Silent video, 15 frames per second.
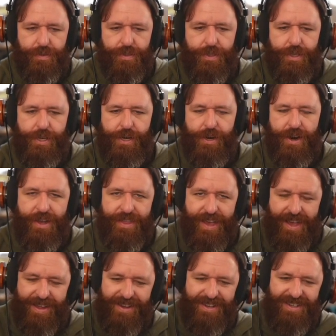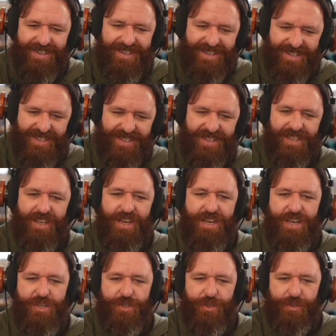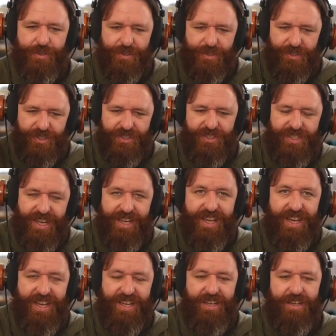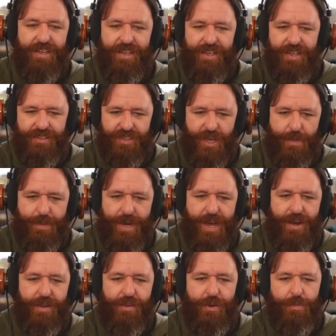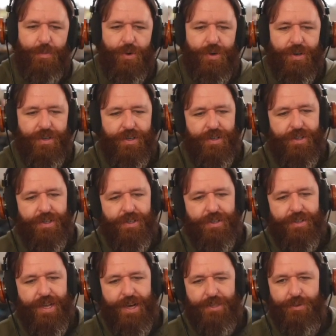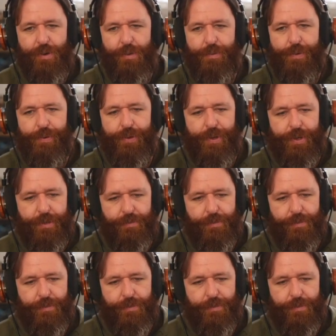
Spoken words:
You hear how that initial stick hit, it's coming out a little more? That's what we were looking